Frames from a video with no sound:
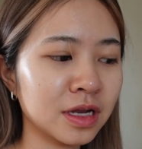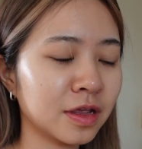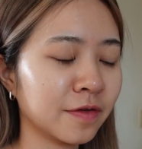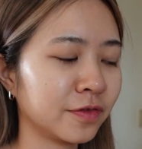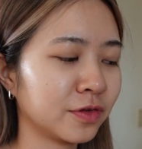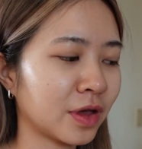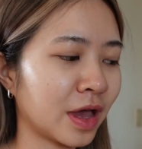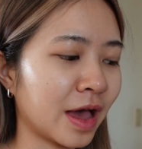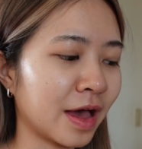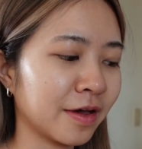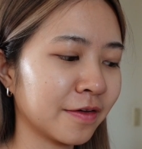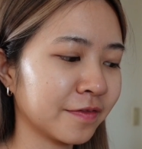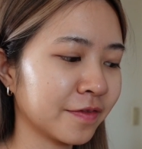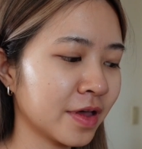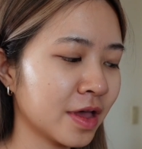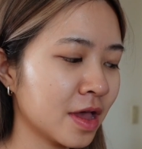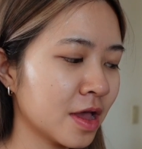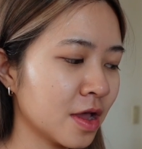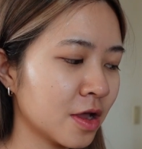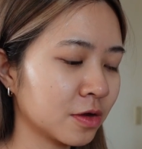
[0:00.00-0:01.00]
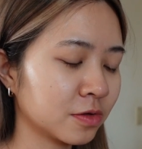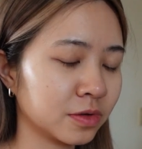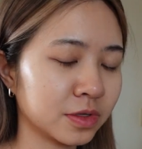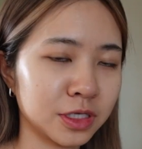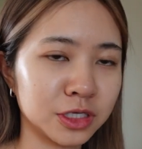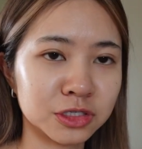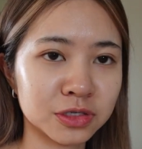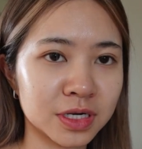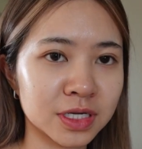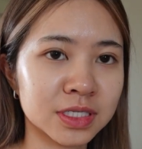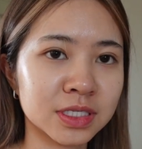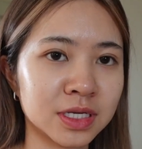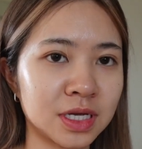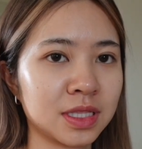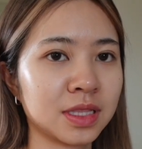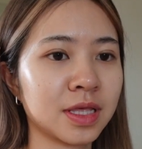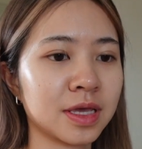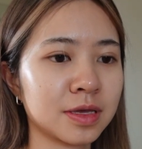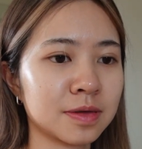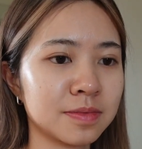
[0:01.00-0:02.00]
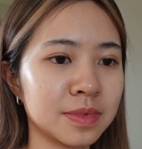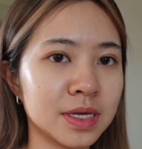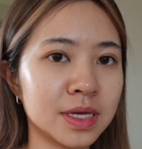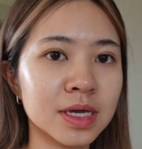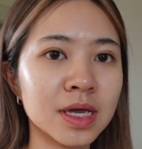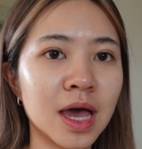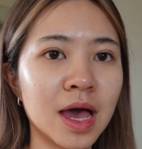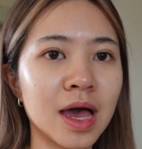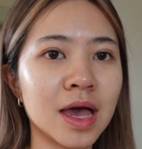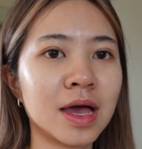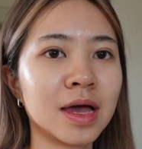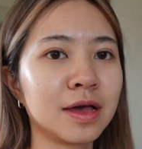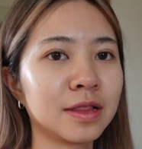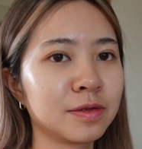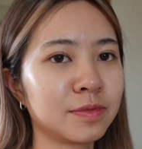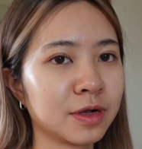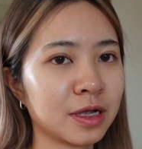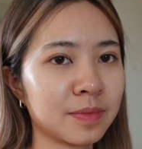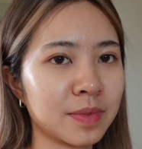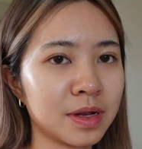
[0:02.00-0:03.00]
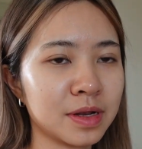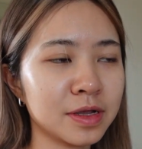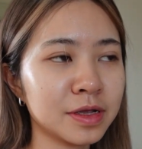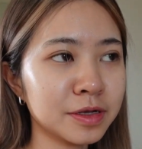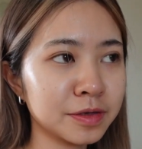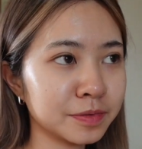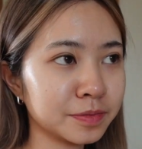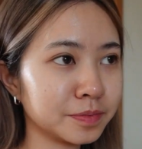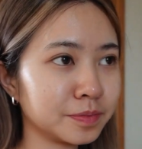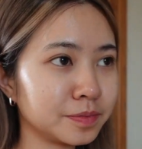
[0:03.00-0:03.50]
If you have really dry skin like me, I highly recommend it.